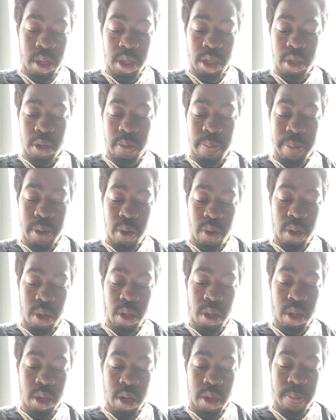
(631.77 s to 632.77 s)
it should
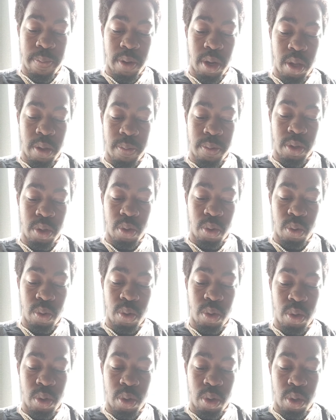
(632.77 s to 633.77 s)
be coming up
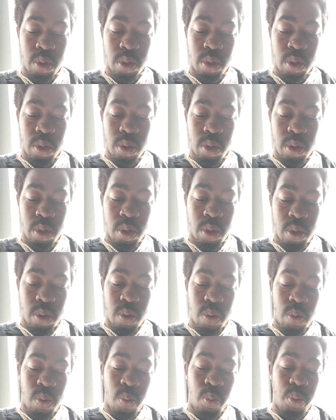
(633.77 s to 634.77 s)
soon.
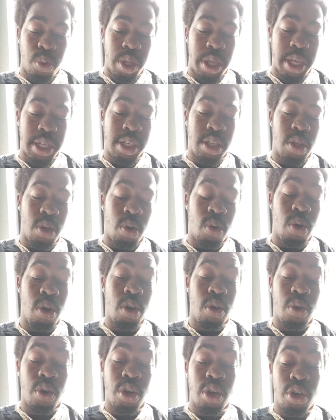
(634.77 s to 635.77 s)
Is the
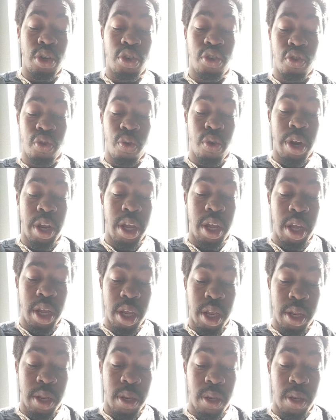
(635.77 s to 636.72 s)
Lord going to destroy?